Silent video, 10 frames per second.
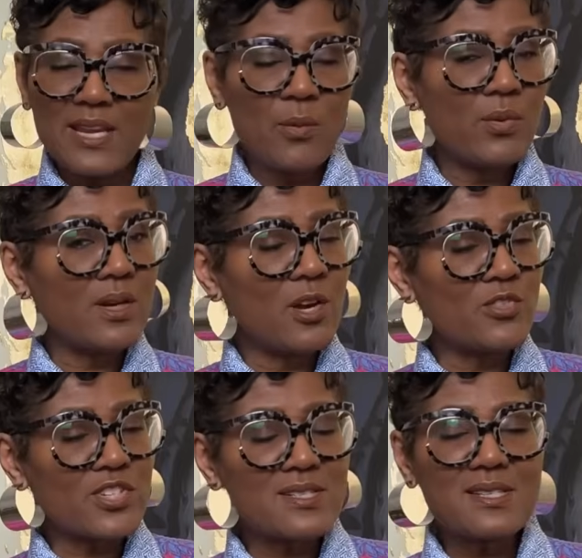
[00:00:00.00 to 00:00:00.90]
It will go
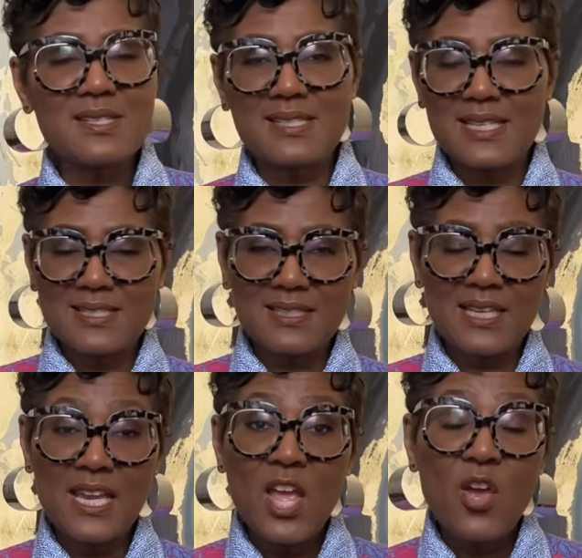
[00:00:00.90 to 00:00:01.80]
just as
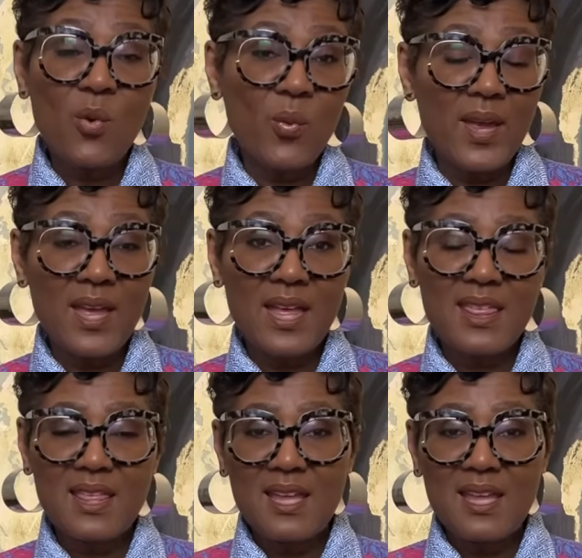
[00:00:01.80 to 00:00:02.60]
easily with